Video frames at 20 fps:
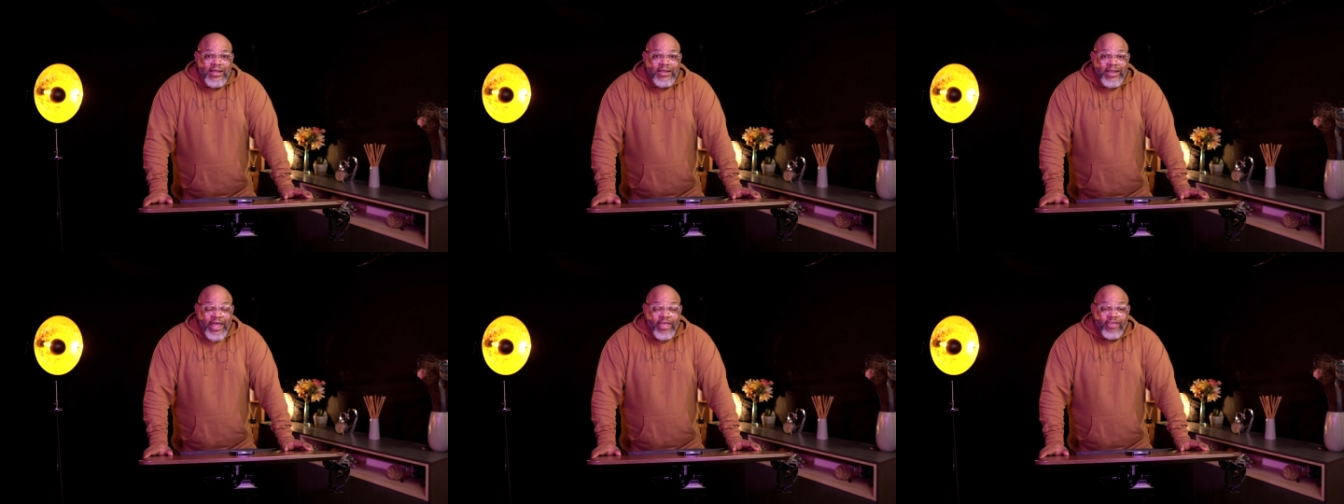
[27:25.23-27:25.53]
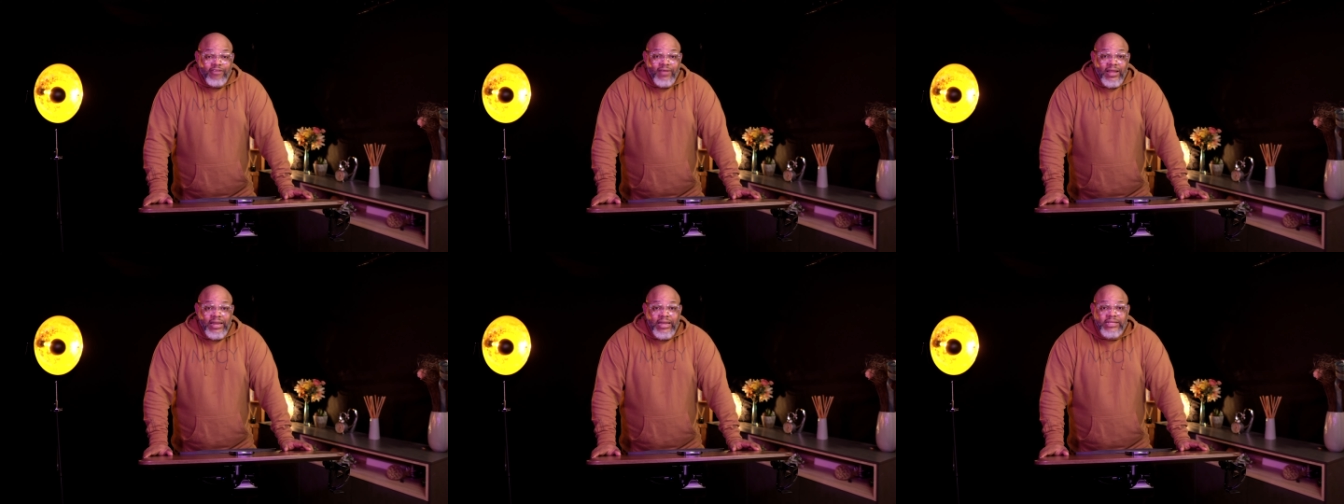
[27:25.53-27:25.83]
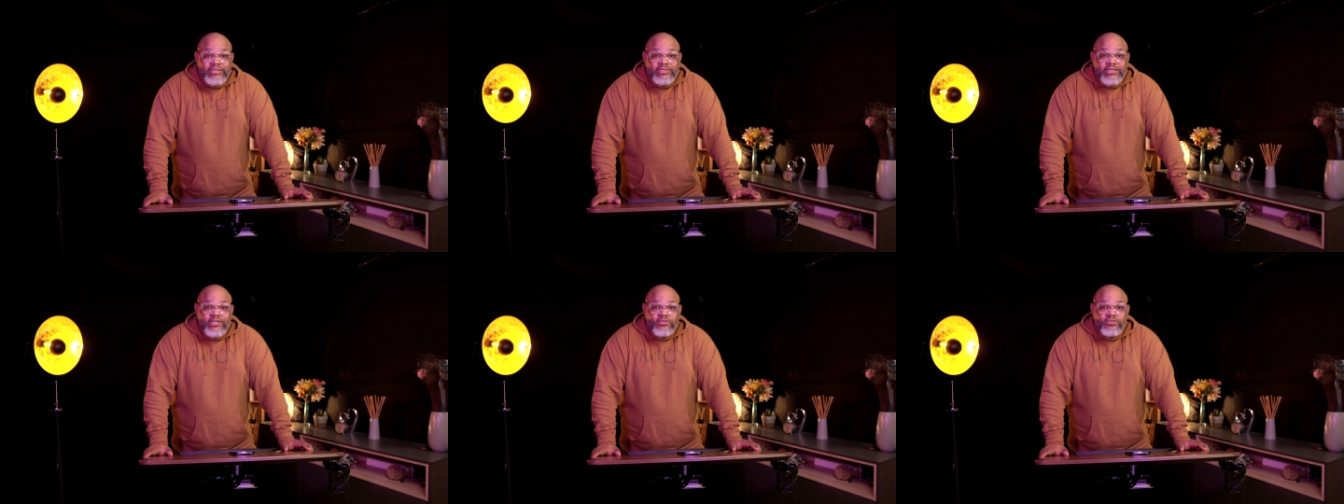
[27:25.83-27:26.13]
Now, if you are
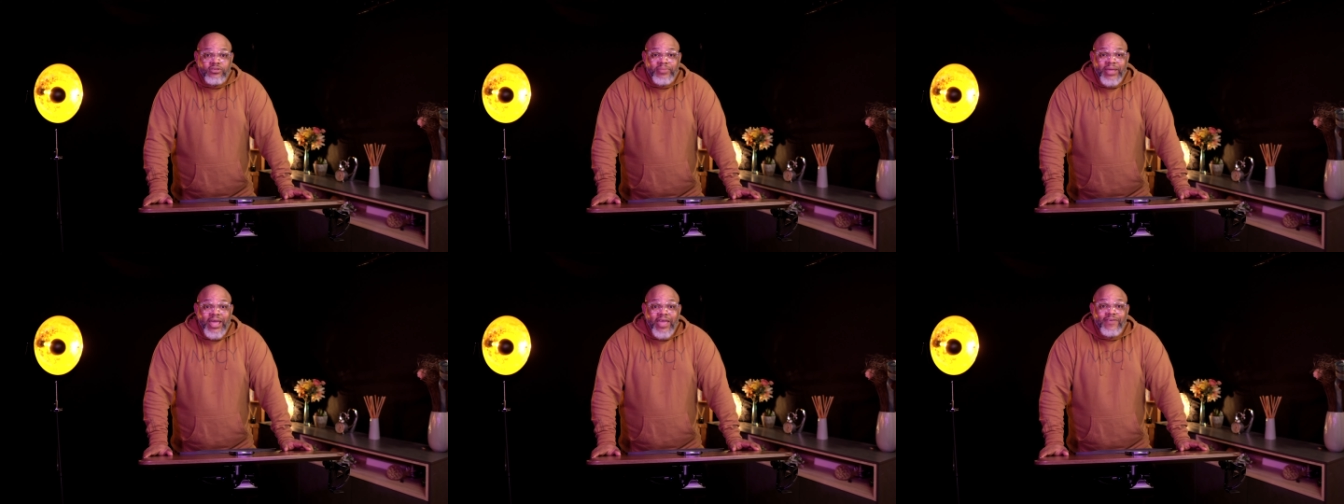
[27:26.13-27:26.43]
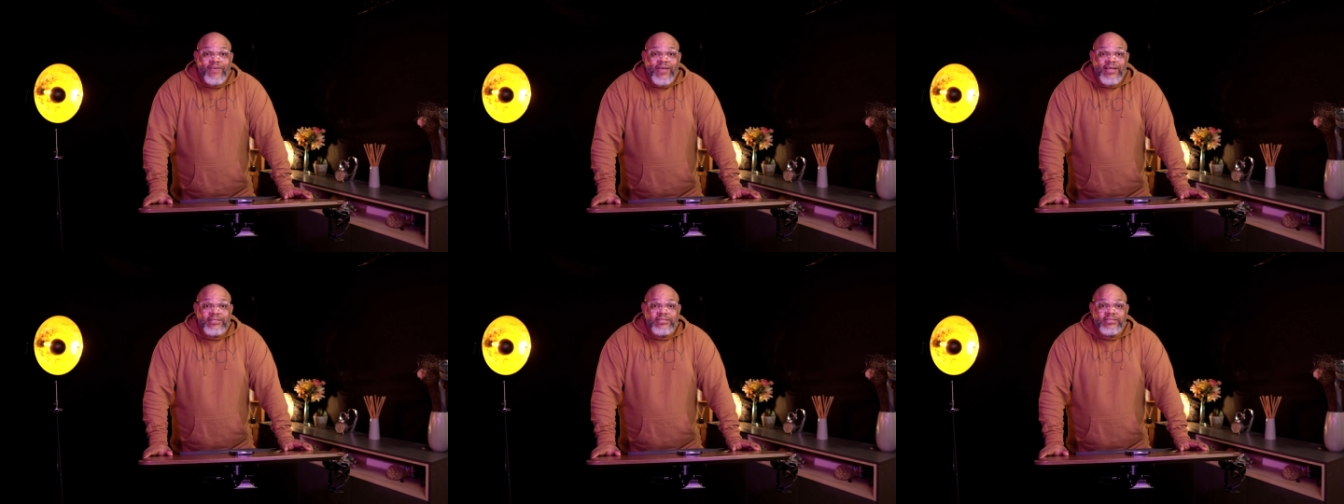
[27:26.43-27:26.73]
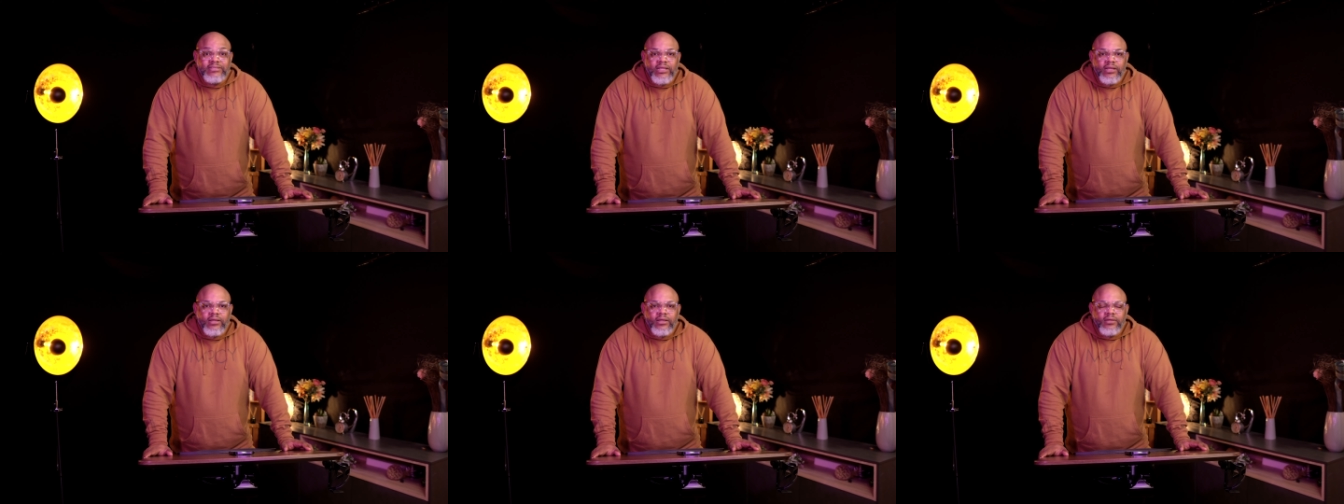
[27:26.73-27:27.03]
listening to me and you are
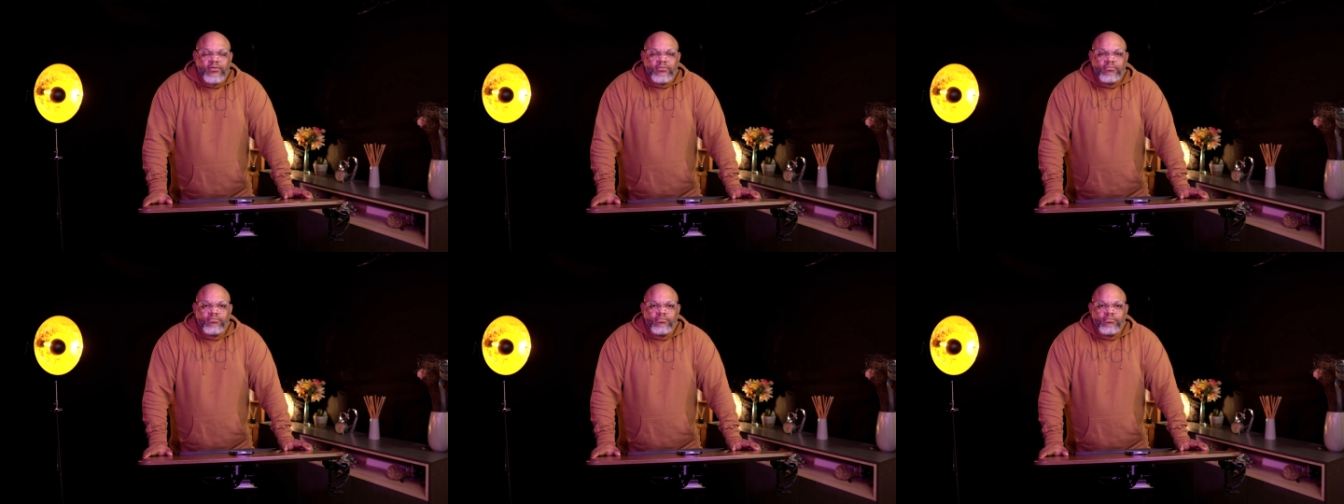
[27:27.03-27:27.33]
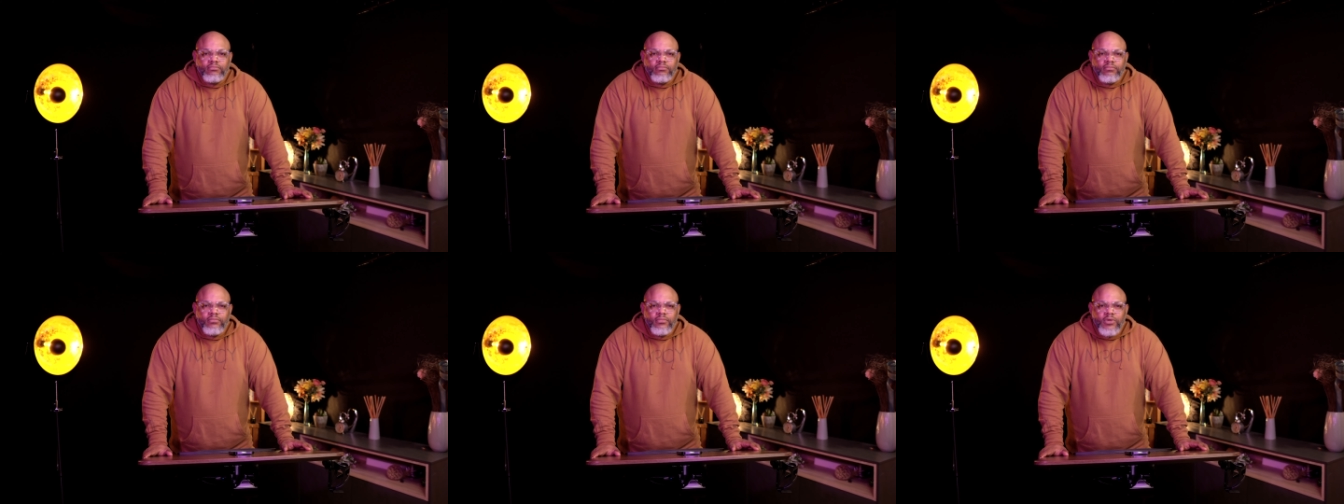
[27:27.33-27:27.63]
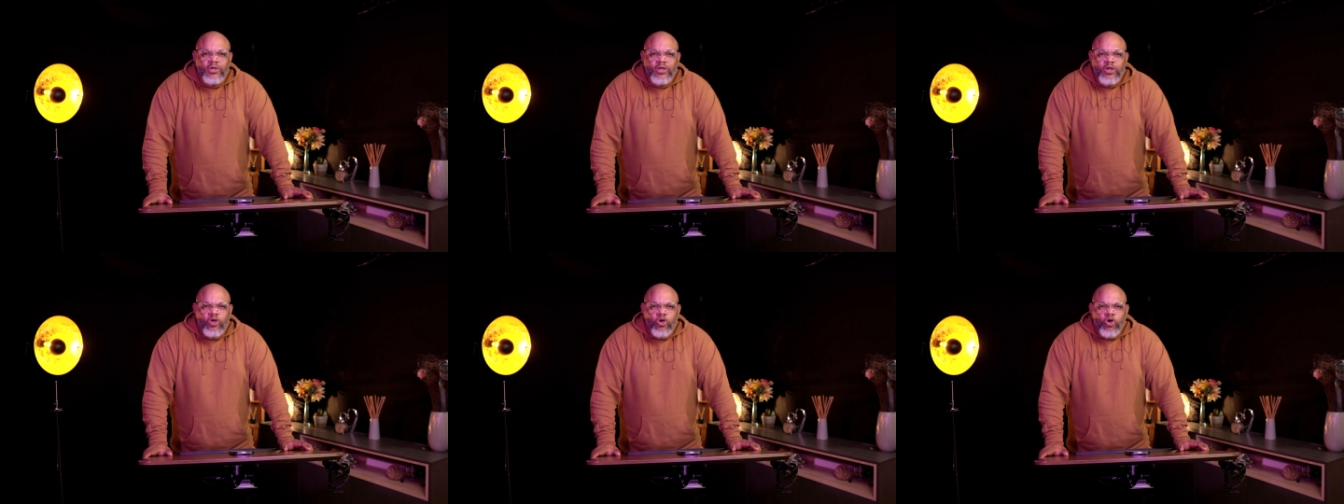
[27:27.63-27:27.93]
sick,
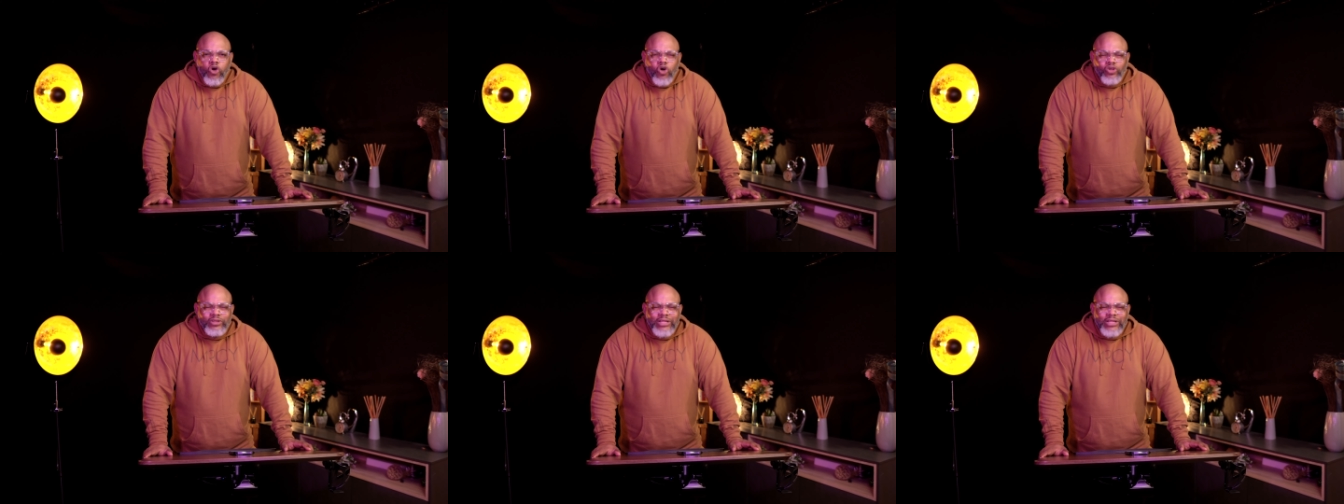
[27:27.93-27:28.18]
or